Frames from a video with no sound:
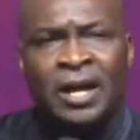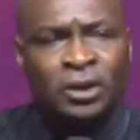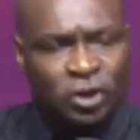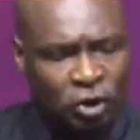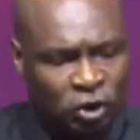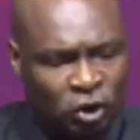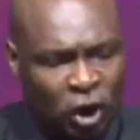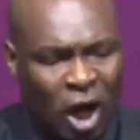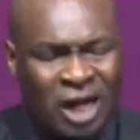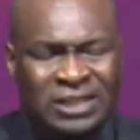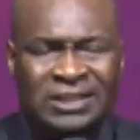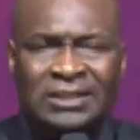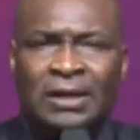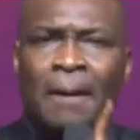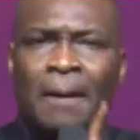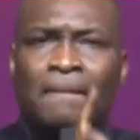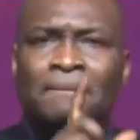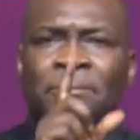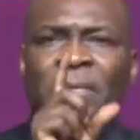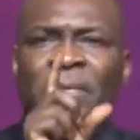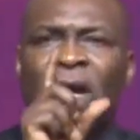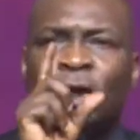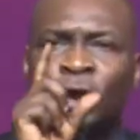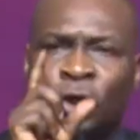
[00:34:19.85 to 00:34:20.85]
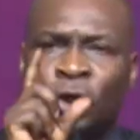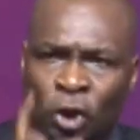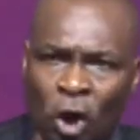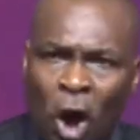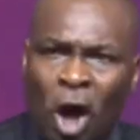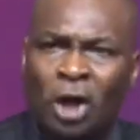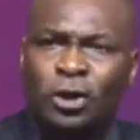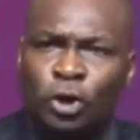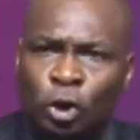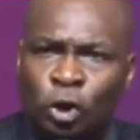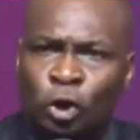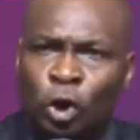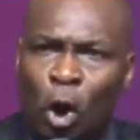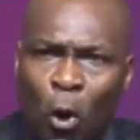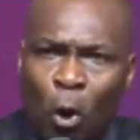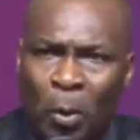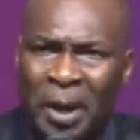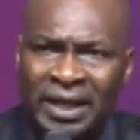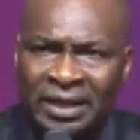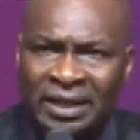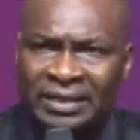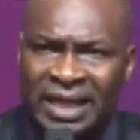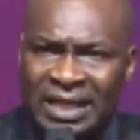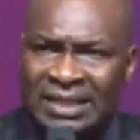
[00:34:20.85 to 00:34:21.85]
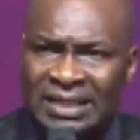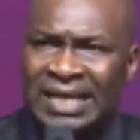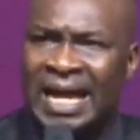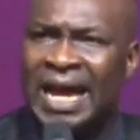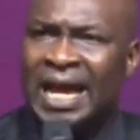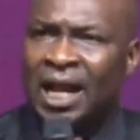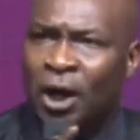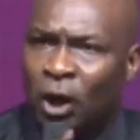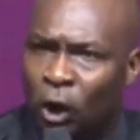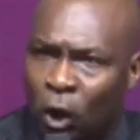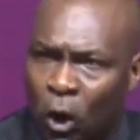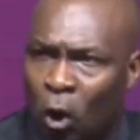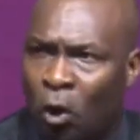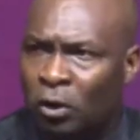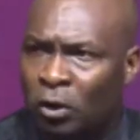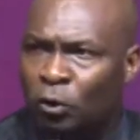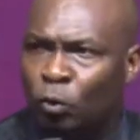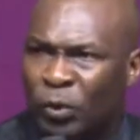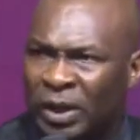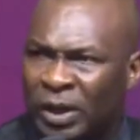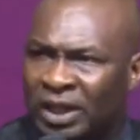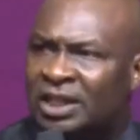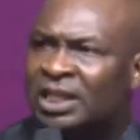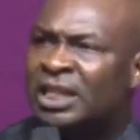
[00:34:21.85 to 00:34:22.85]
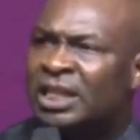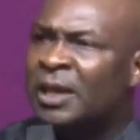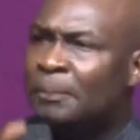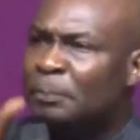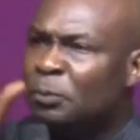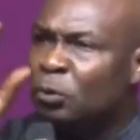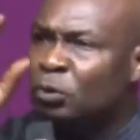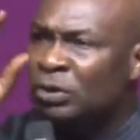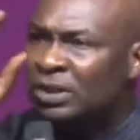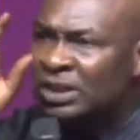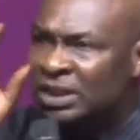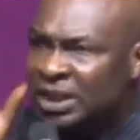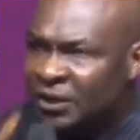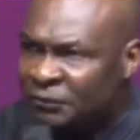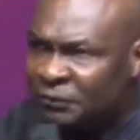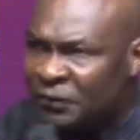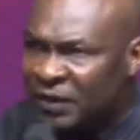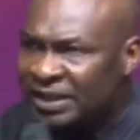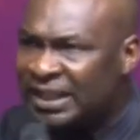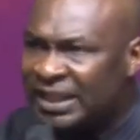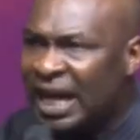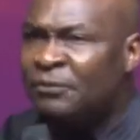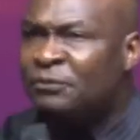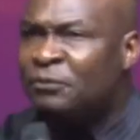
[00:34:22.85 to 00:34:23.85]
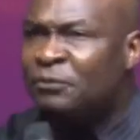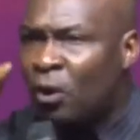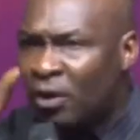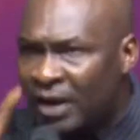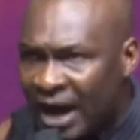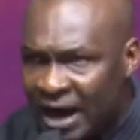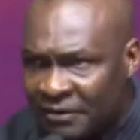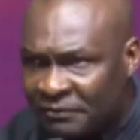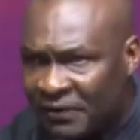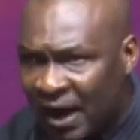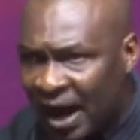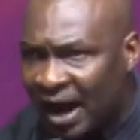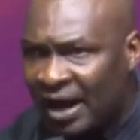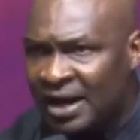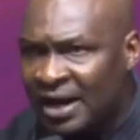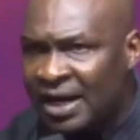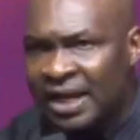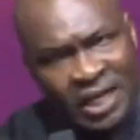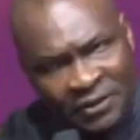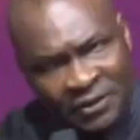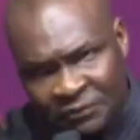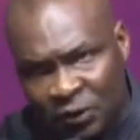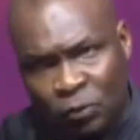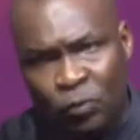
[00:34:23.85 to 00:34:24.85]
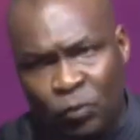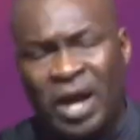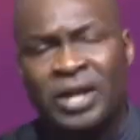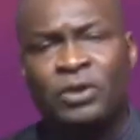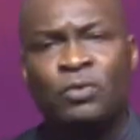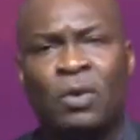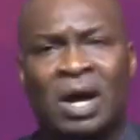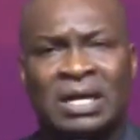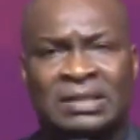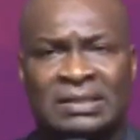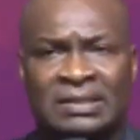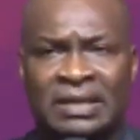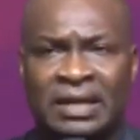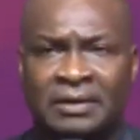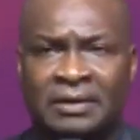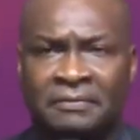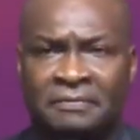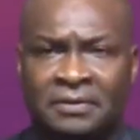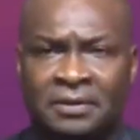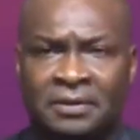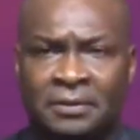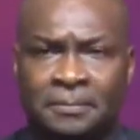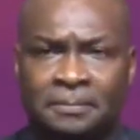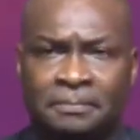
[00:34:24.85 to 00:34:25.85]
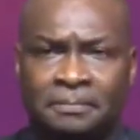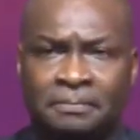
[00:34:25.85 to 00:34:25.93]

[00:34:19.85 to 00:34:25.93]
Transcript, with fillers: Just not knowing this alone will keep you defeated forever, even when you are saved.